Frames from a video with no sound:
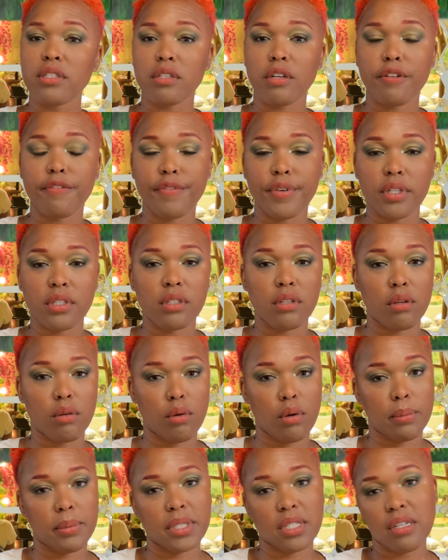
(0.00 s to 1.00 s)
our frontal
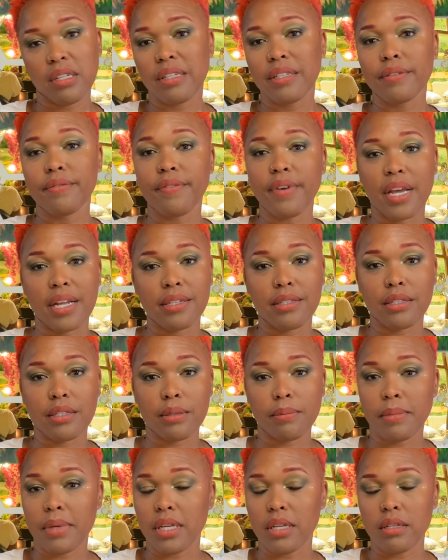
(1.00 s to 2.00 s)
orbital
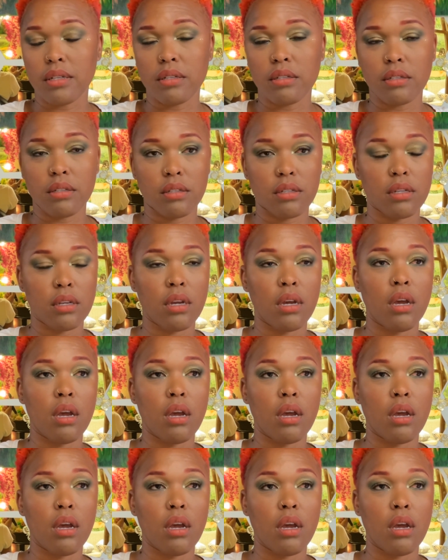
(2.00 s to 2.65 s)
advancement,